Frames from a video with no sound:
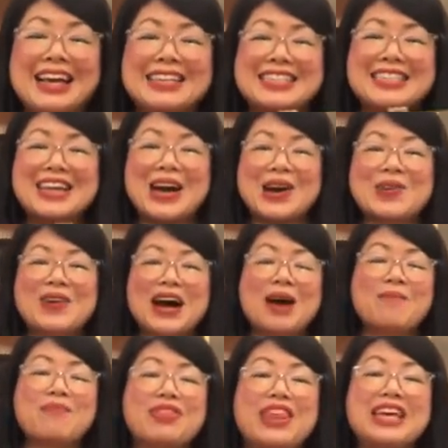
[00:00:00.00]
So
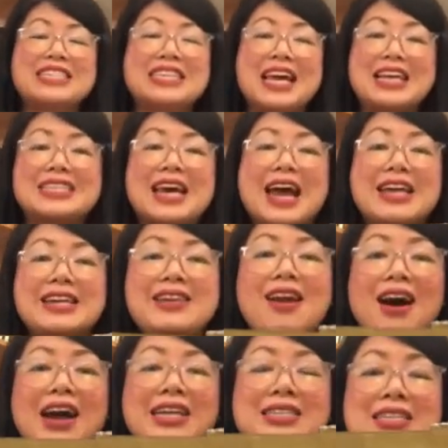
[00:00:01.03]
um, this is a
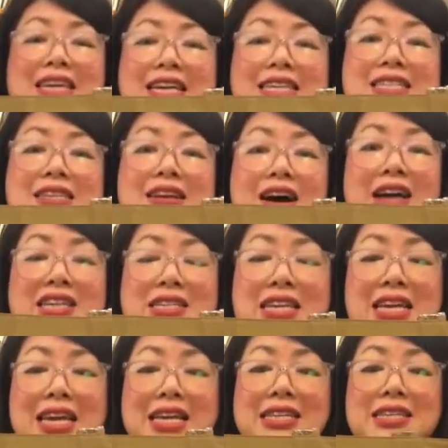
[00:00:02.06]
90s,
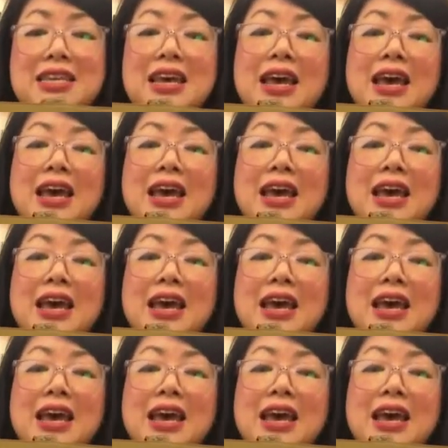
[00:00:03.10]
90s